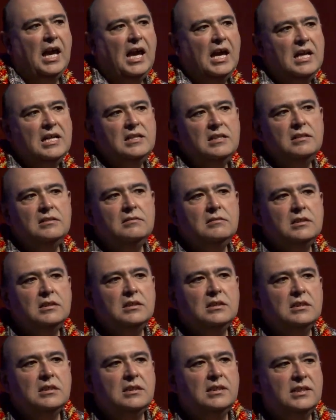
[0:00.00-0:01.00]
And
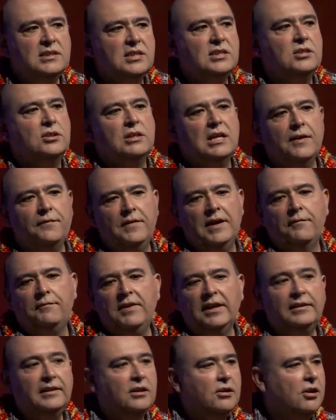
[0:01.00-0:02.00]
this is going to
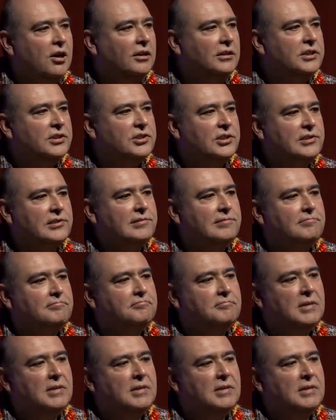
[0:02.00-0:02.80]
affect in colleges.